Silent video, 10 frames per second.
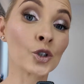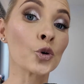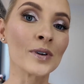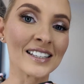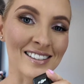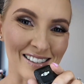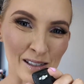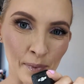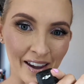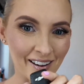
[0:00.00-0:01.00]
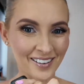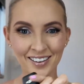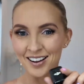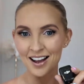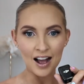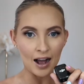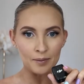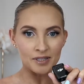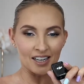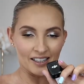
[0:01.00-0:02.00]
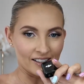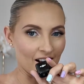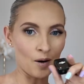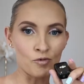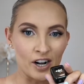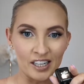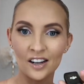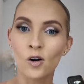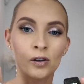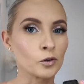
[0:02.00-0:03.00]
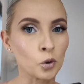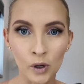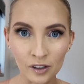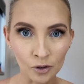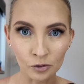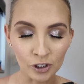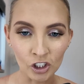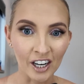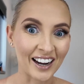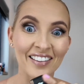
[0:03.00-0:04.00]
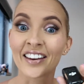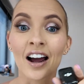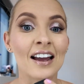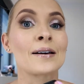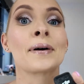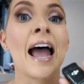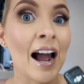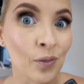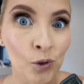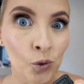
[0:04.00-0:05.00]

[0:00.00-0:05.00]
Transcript: 2 minutes to spare, I'm done. I'm ready. I'll give you a quick little fit check and then I am out the